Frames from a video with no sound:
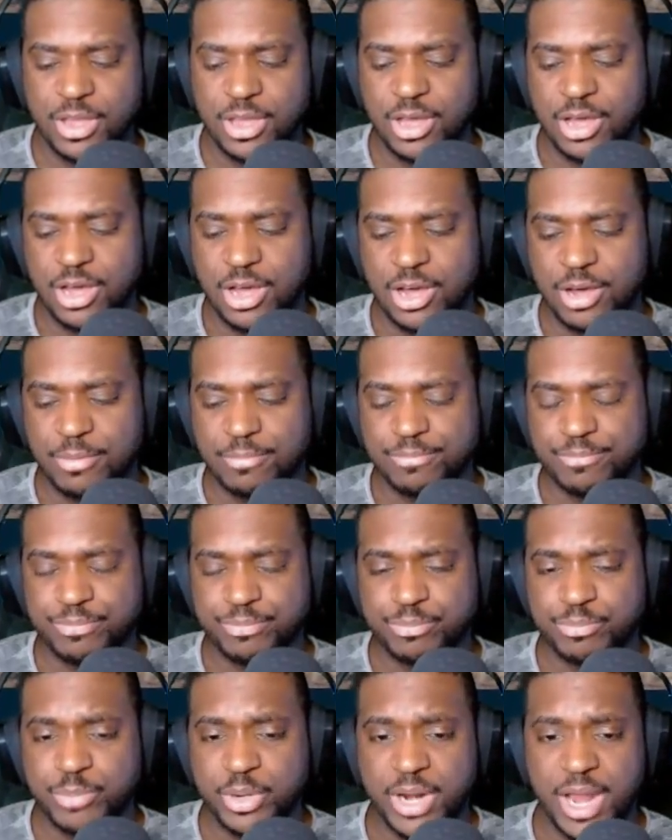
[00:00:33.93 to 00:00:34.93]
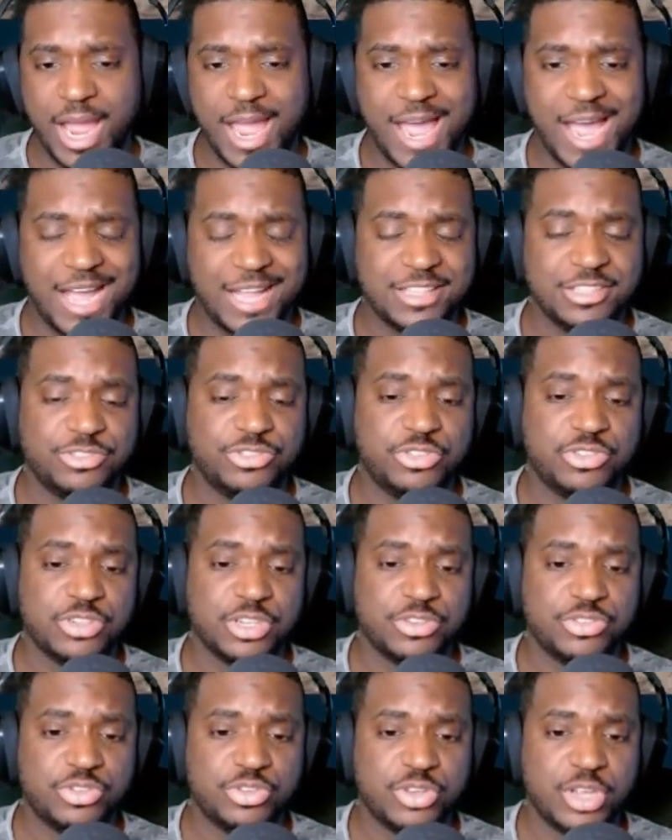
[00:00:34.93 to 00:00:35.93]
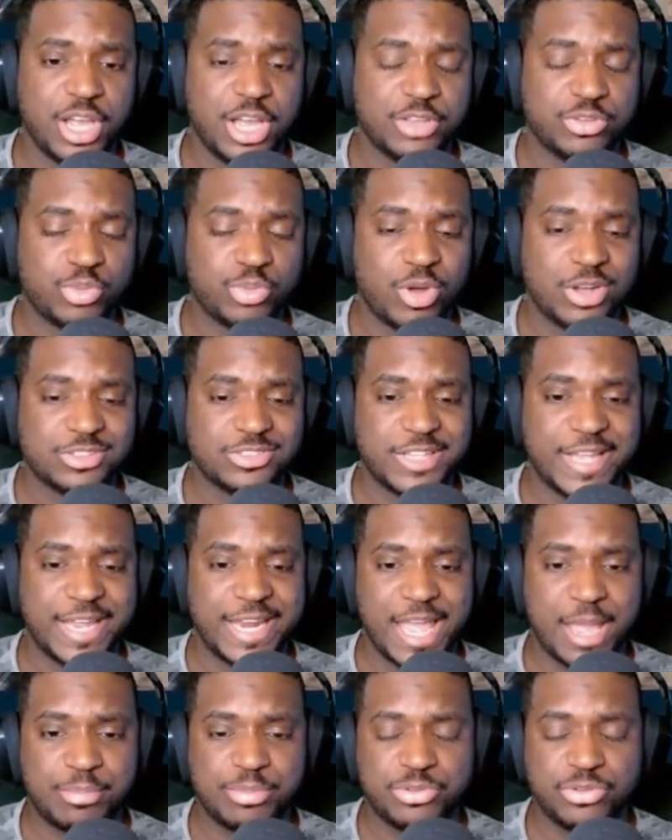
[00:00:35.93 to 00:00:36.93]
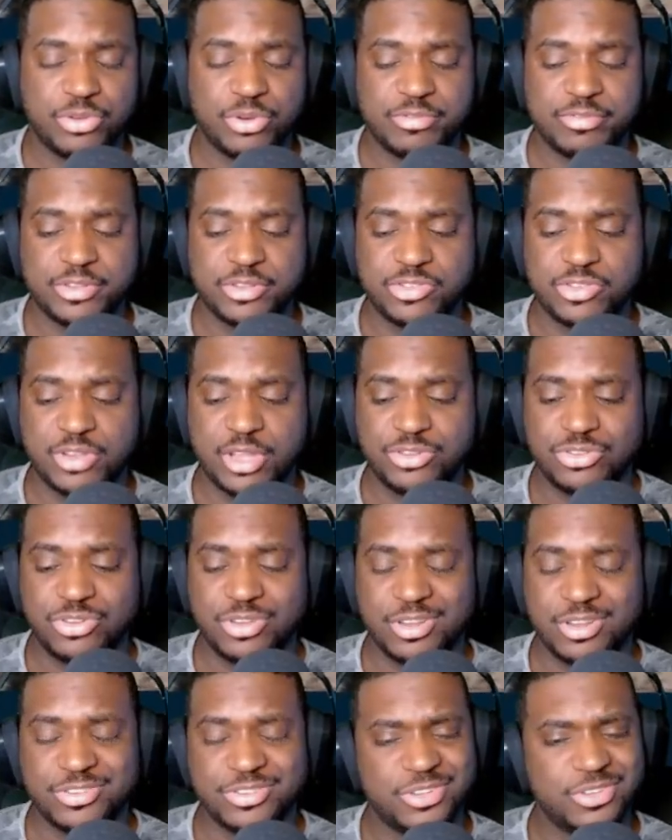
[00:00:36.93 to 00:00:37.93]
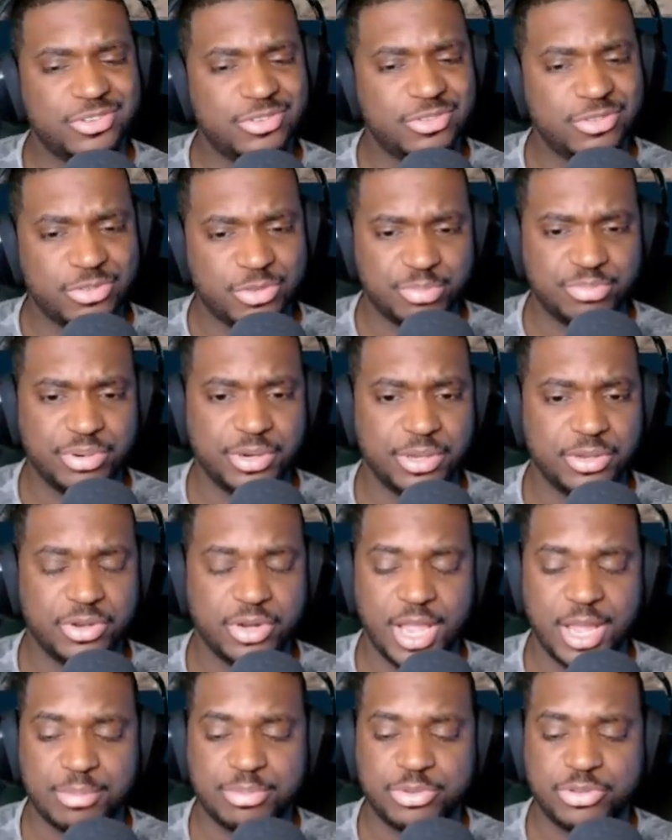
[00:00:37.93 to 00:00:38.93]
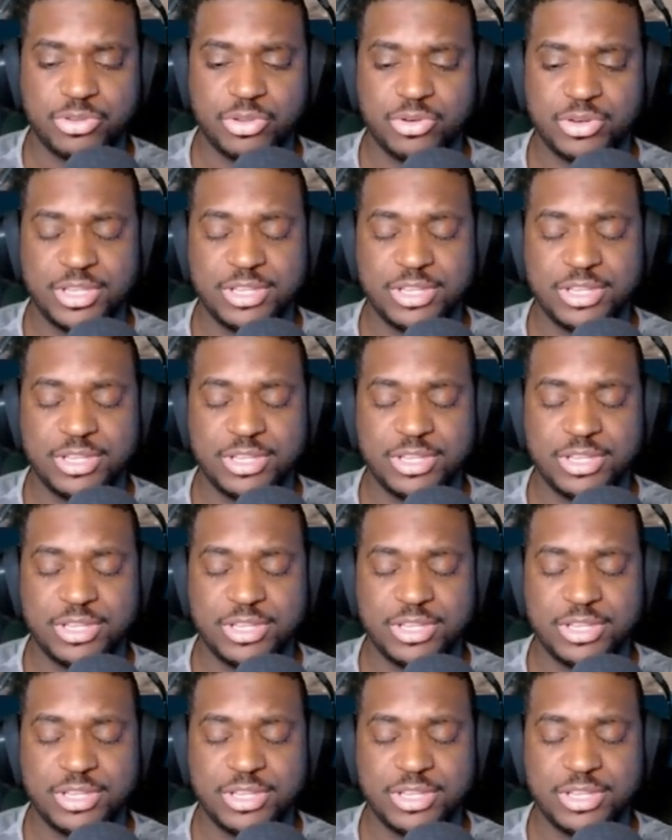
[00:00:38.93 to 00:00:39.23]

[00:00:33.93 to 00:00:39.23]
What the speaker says: but I highly suggest you guys watch that episode of Inside Star Citizen. It's a pretty good episode.